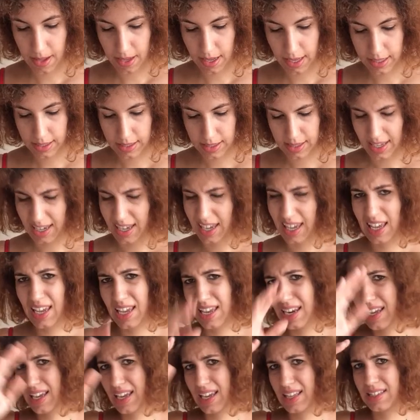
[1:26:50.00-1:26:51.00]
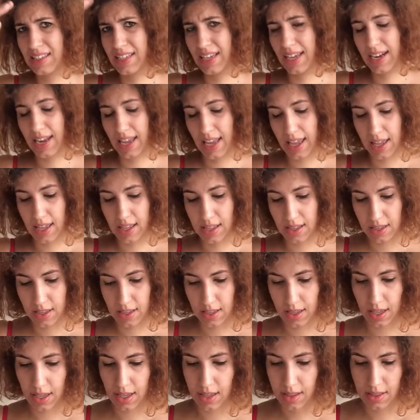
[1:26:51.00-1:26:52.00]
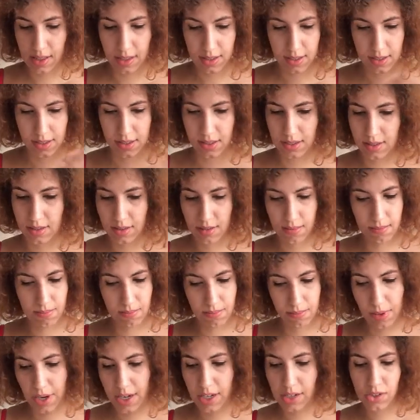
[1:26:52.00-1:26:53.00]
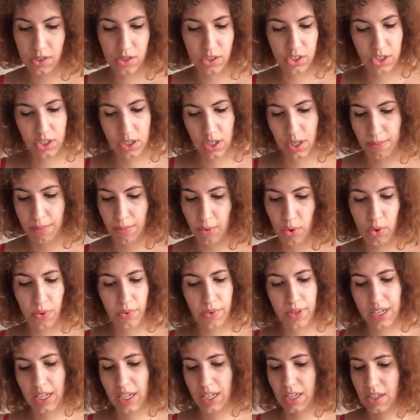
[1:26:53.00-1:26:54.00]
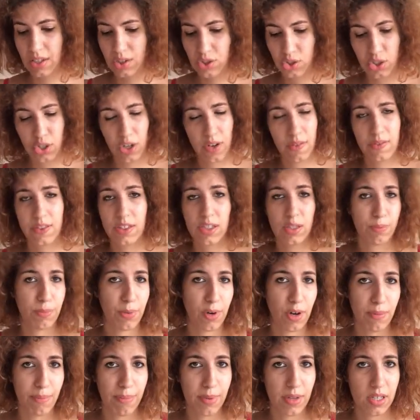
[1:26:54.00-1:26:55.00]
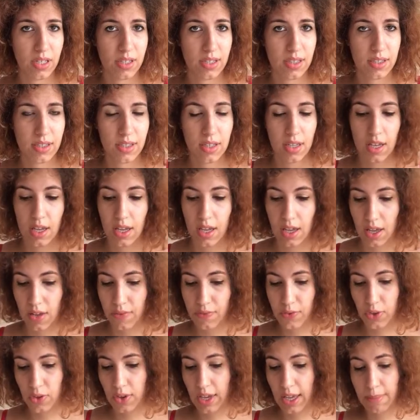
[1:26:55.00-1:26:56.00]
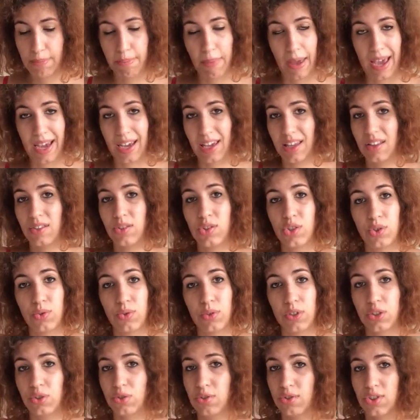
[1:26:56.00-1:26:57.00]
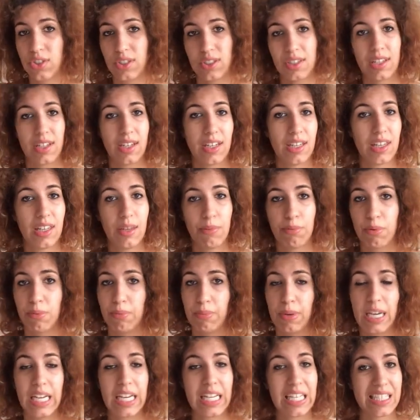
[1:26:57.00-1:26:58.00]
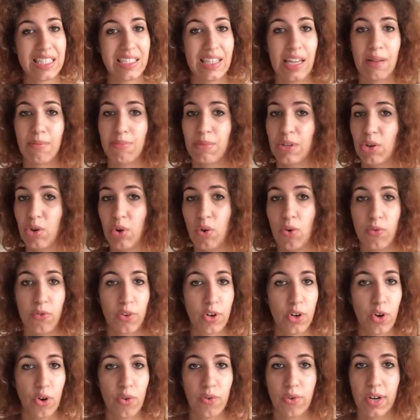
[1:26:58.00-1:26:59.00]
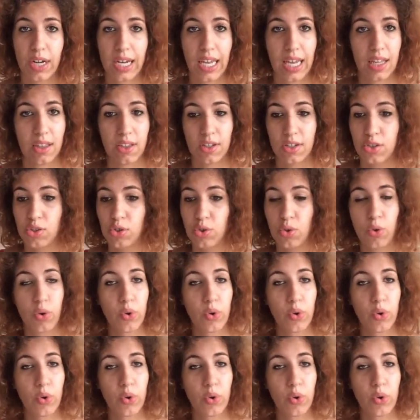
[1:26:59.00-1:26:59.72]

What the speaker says: It's like hitting a dead end, and this partnership already served its purpose. If you get back into it, you're just going to keep repeating the same thing over and over again. There's no